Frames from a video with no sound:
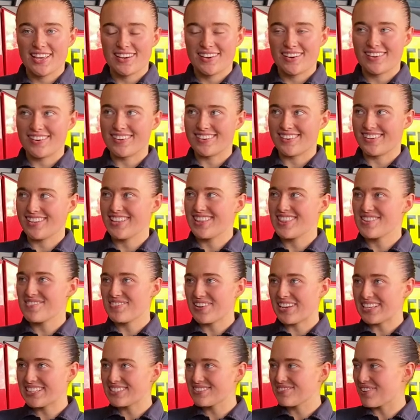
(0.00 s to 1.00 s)
Oh, the
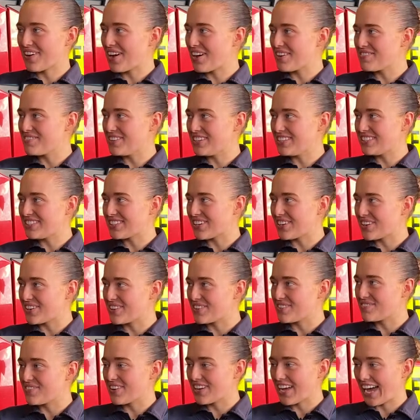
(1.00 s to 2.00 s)
best part of my
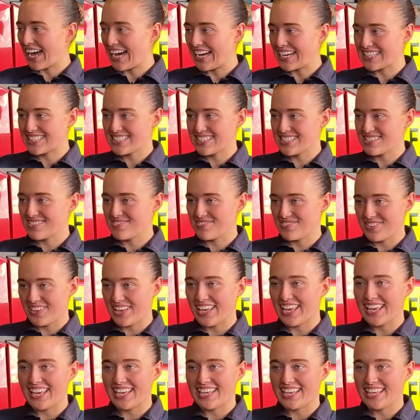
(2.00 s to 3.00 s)
job has to
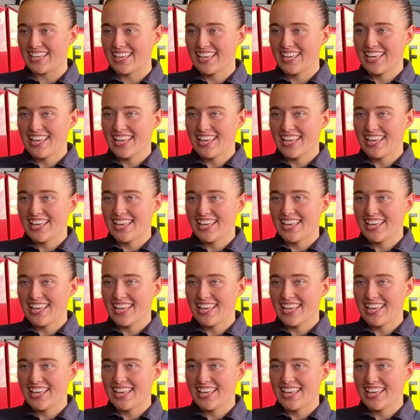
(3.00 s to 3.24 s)
be